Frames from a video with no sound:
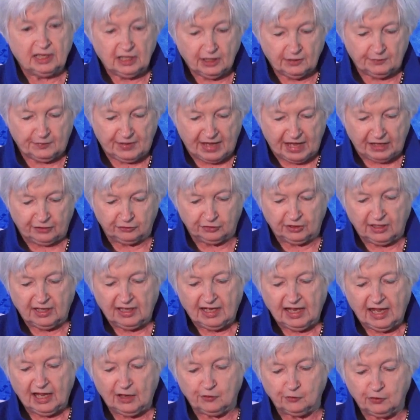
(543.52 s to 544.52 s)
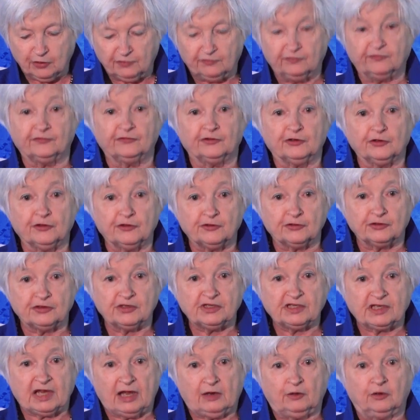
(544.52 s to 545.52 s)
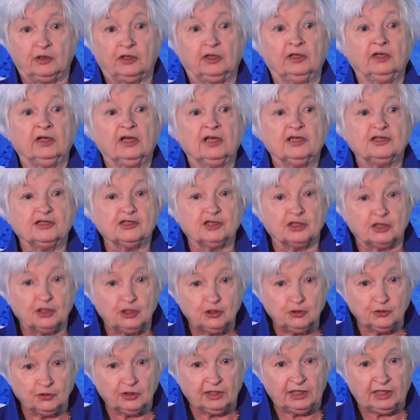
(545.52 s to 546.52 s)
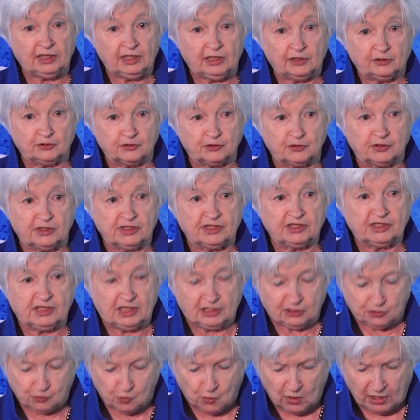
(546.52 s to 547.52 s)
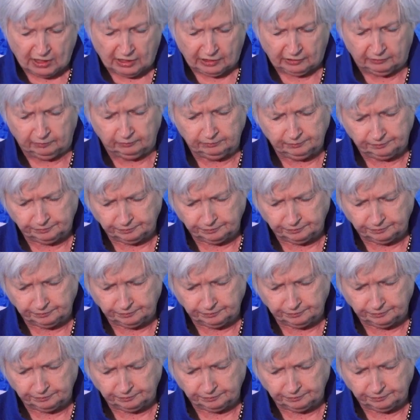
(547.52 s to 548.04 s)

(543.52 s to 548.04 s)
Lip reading: about how it furthers our security interests as well.